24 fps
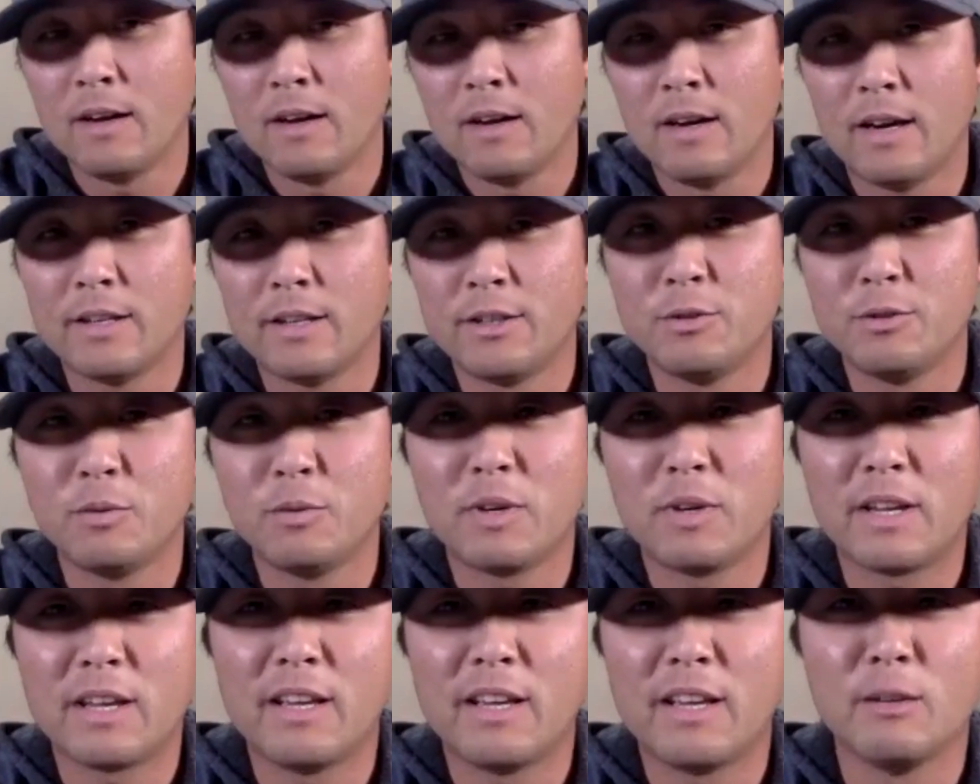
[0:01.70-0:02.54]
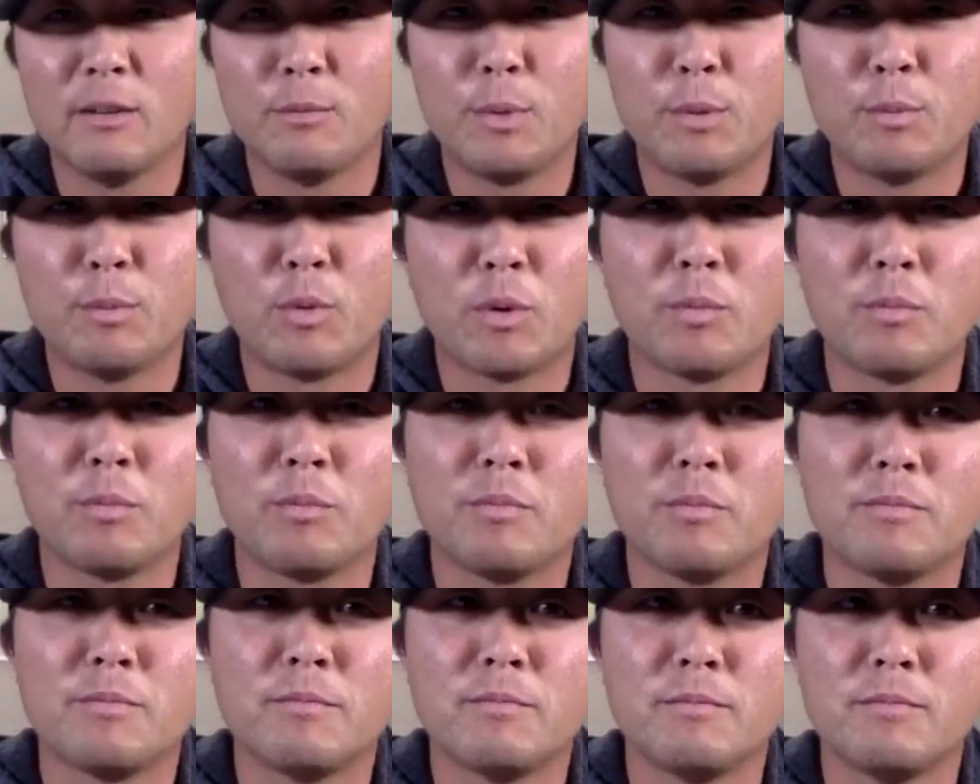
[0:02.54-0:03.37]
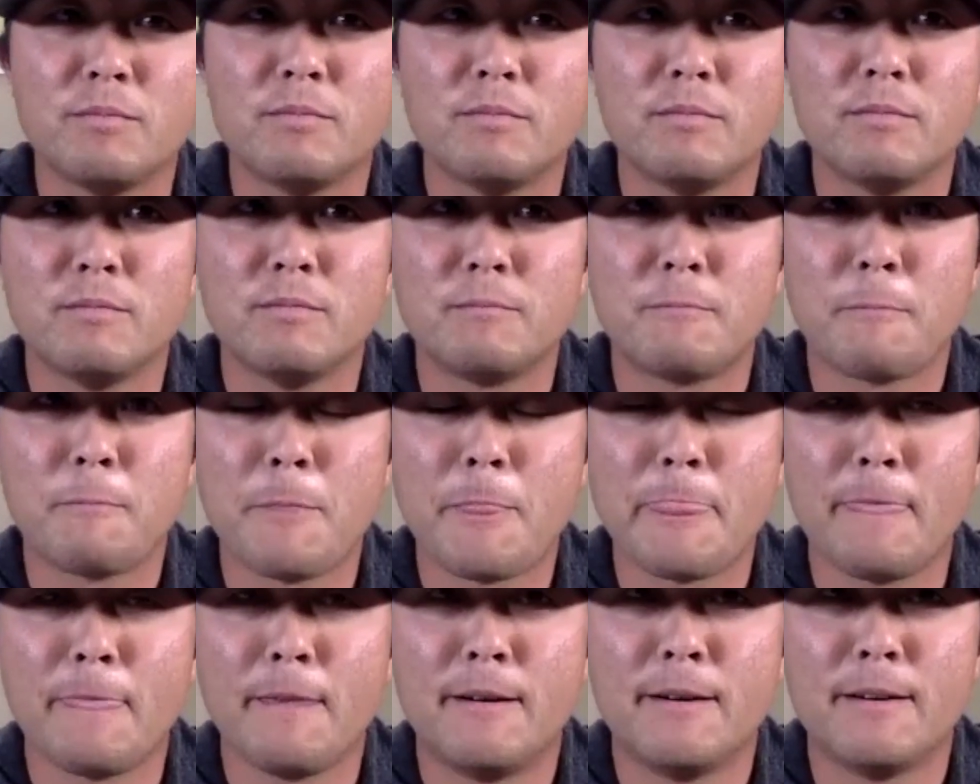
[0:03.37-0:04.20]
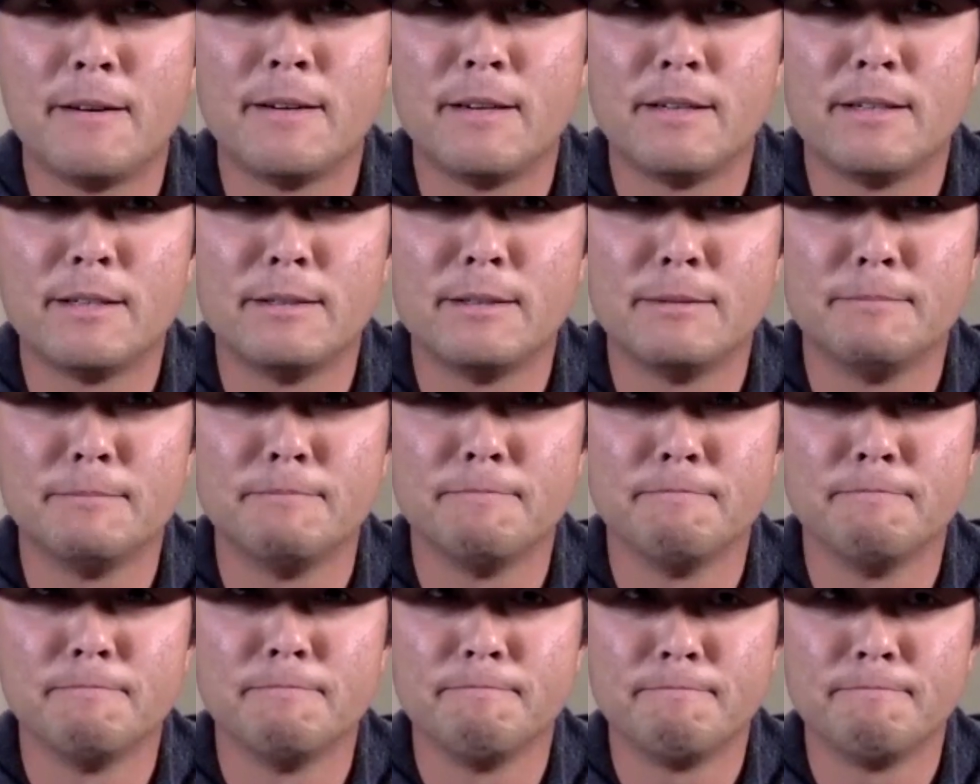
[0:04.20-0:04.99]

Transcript: do want to get a little bit more um,